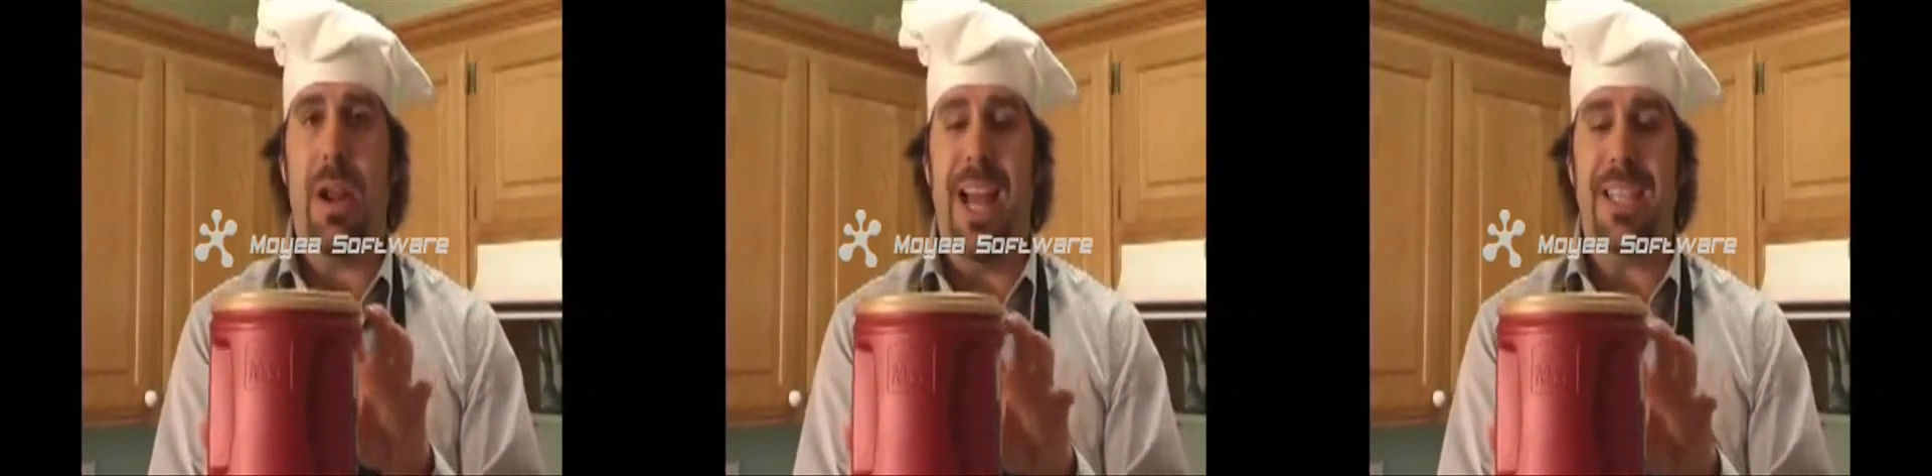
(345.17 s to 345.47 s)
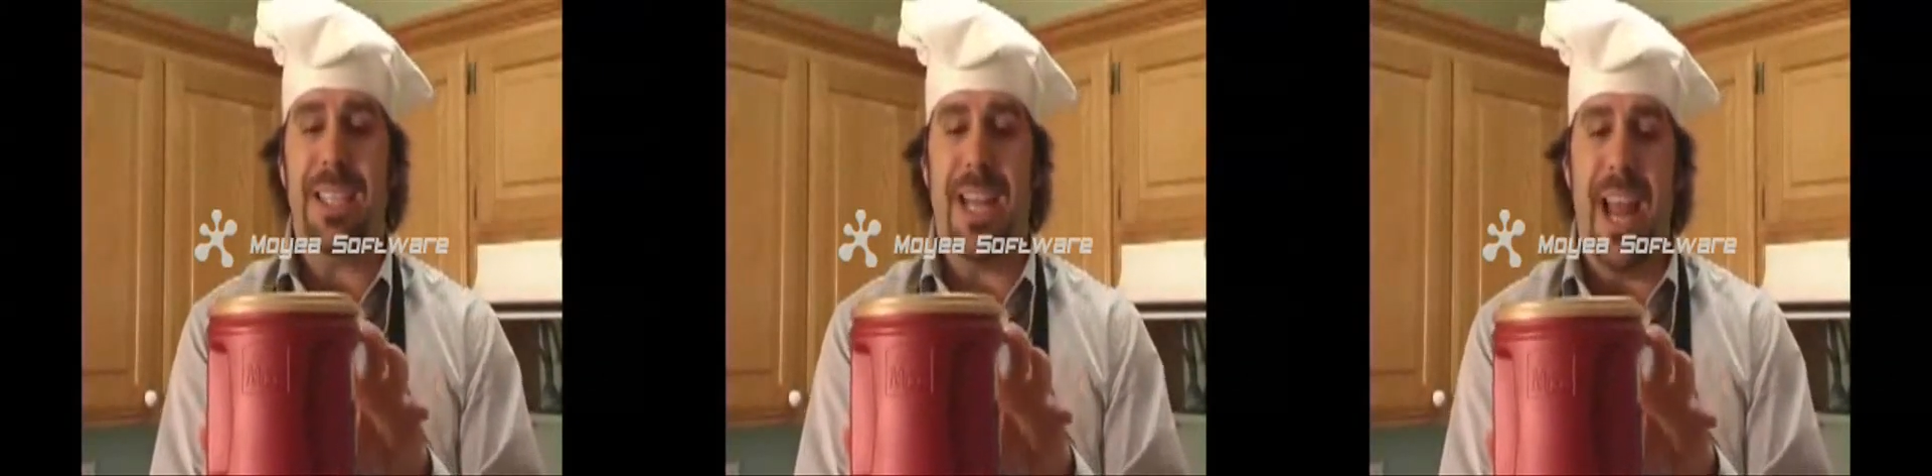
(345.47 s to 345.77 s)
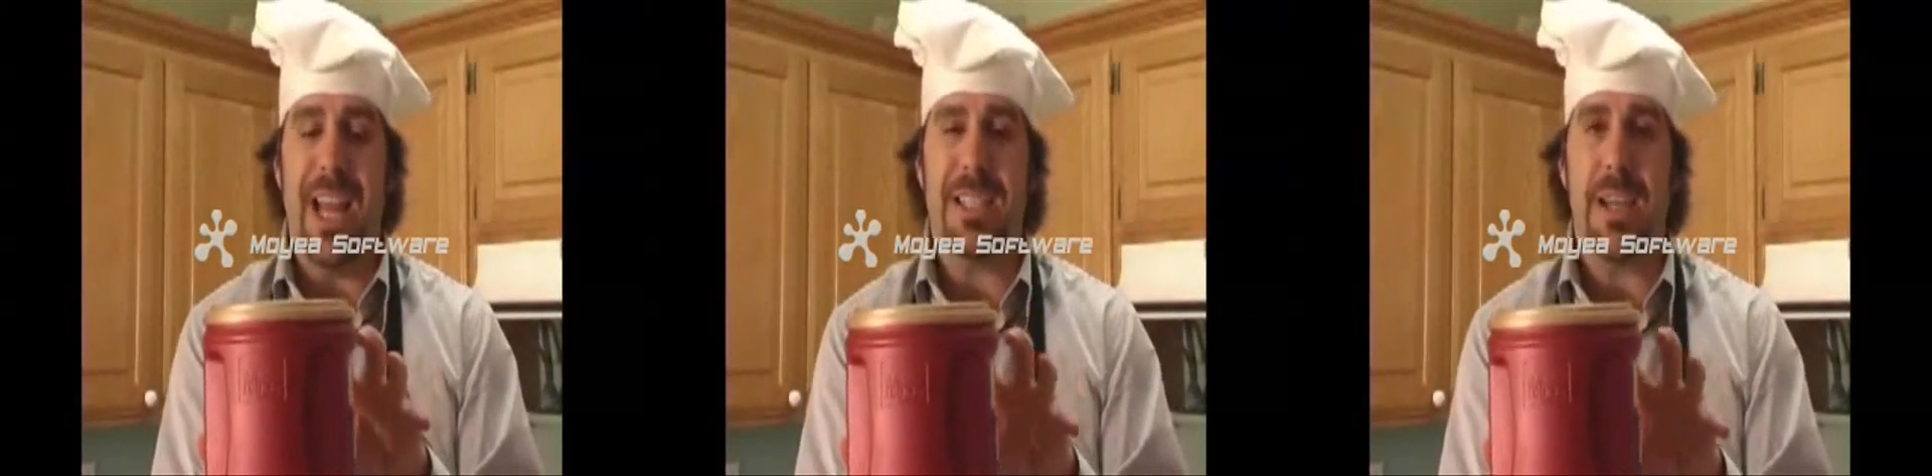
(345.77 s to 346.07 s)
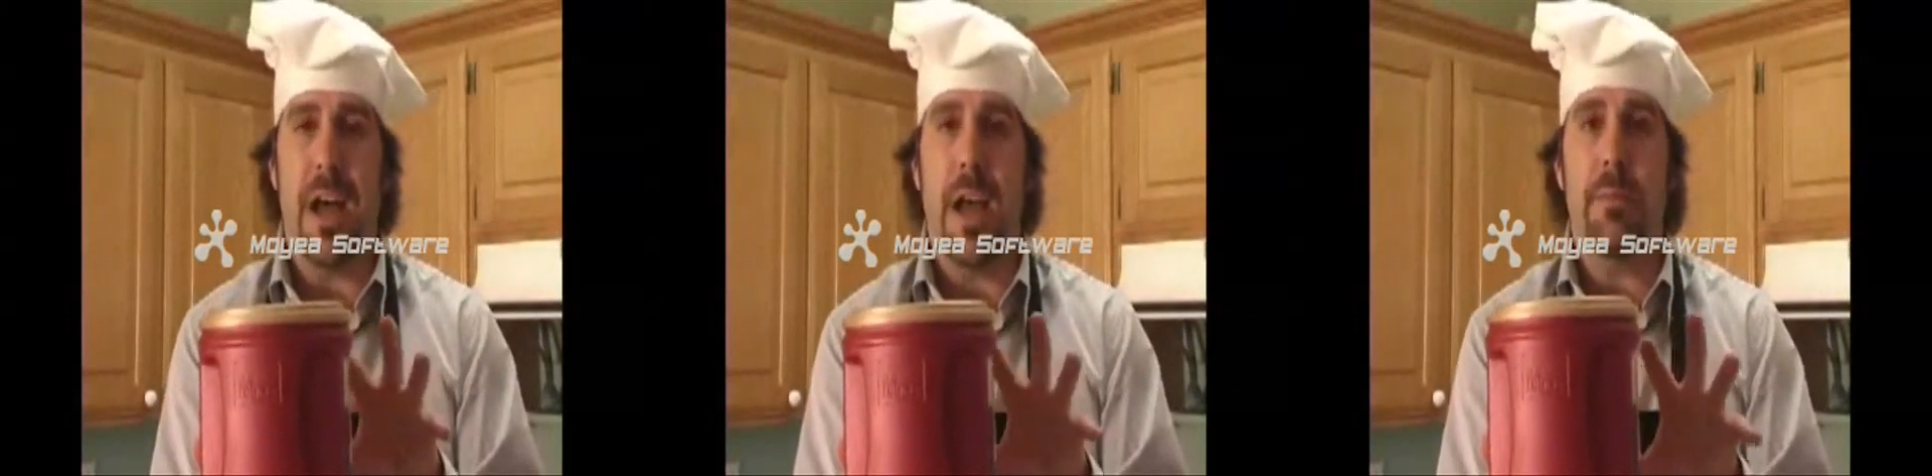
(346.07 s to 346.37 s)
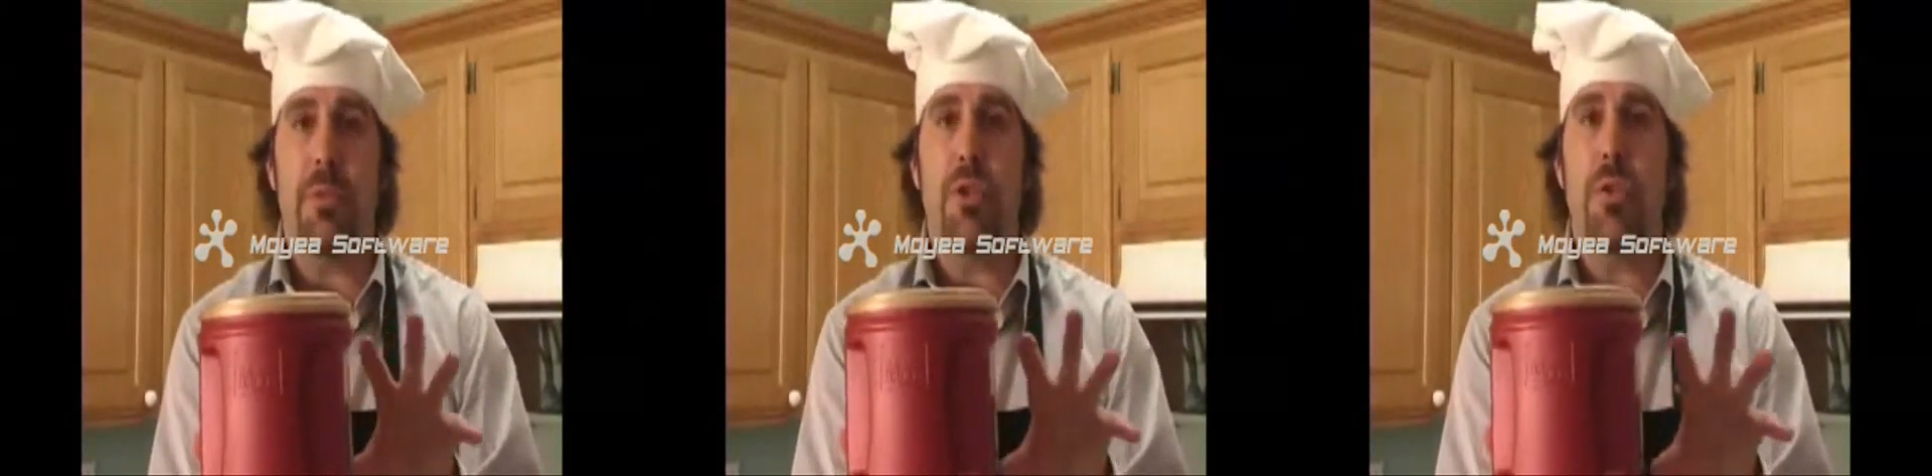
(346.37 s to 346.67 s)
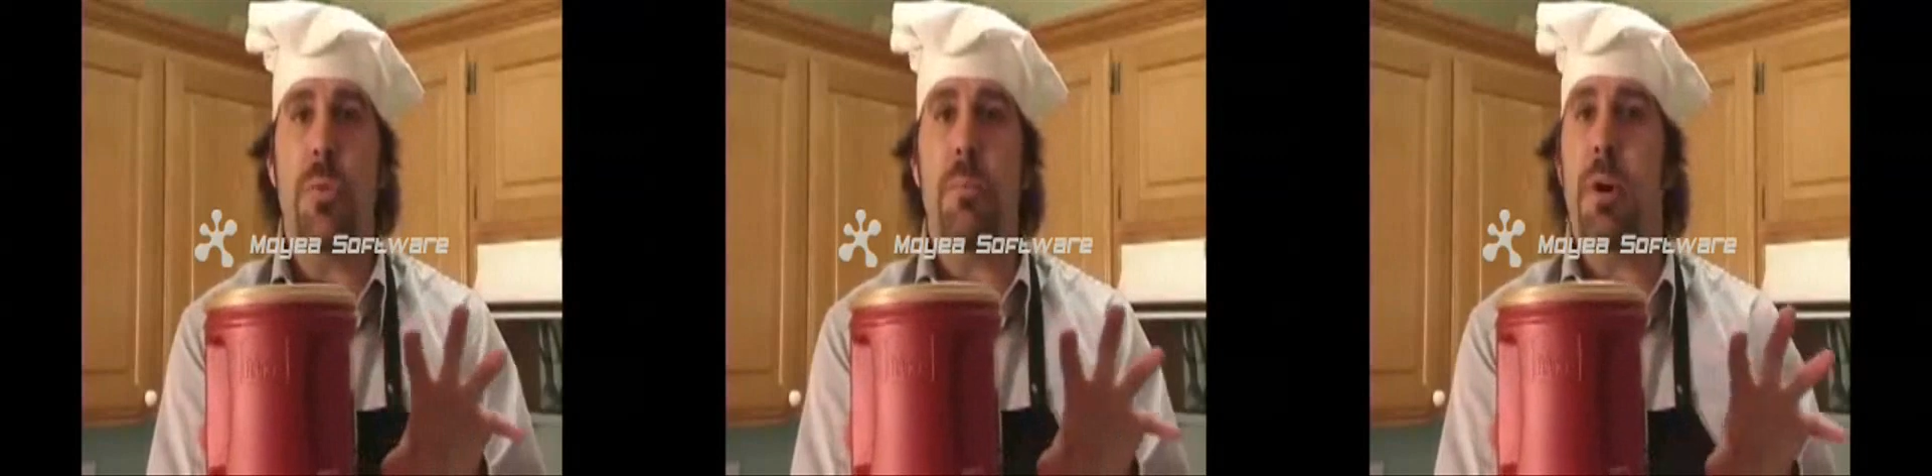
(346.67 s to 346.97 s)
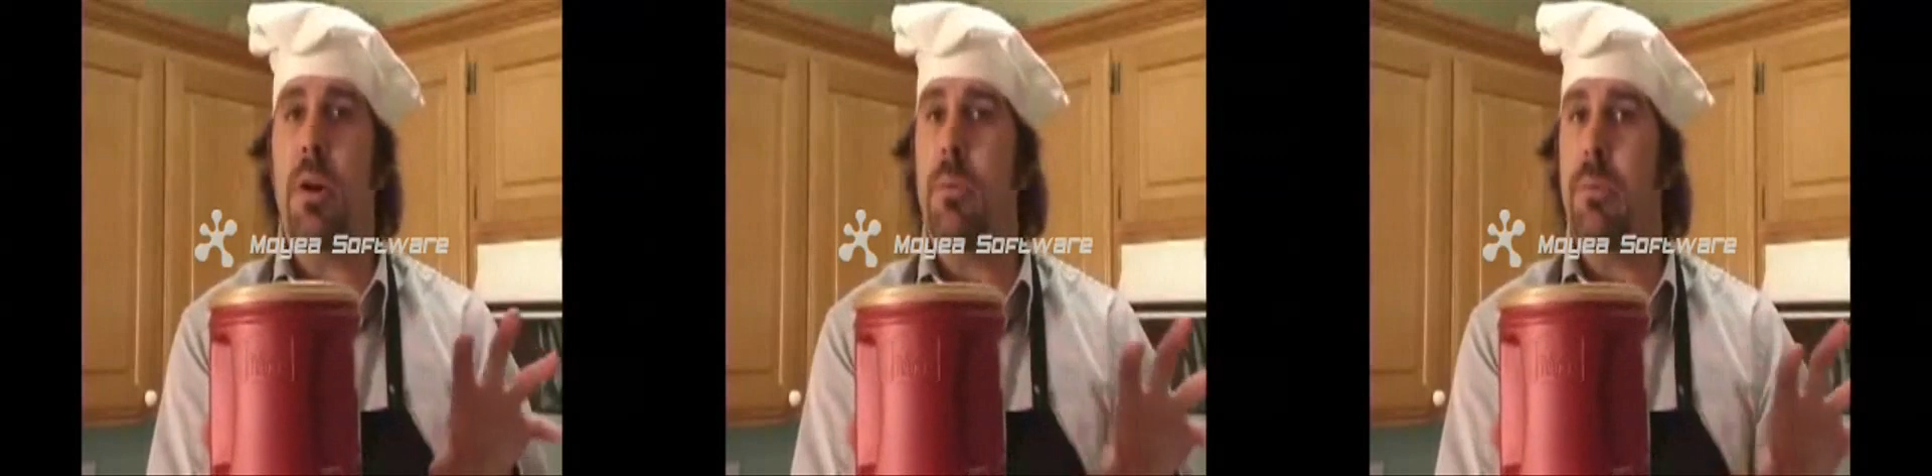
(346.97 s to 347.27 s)
hasn't had time to
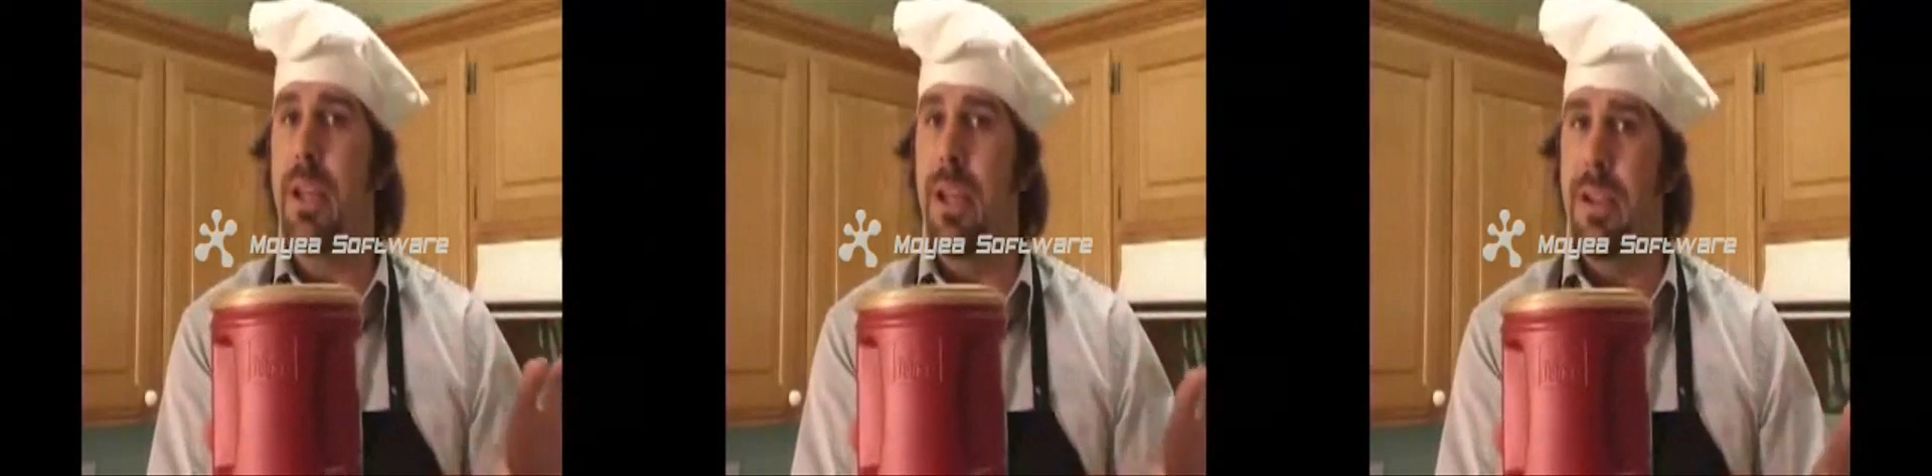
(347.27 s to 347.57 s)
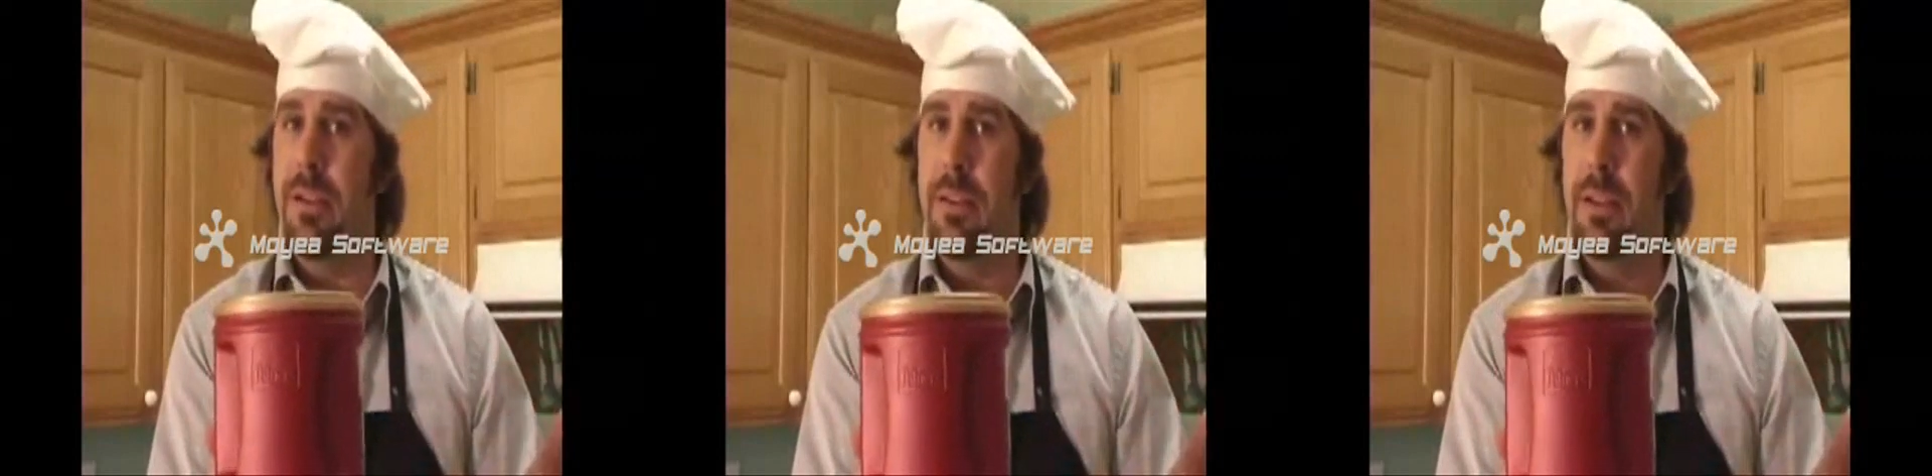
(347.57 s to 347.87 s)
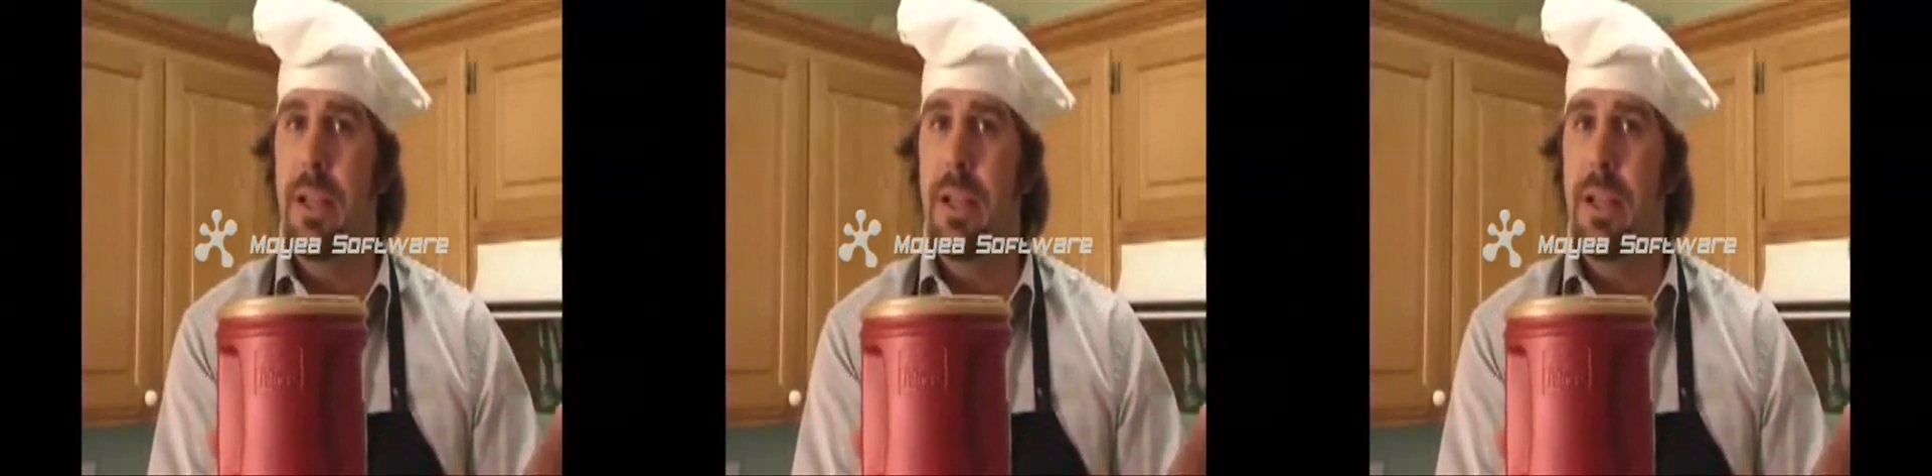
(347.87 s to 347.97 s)
permeate.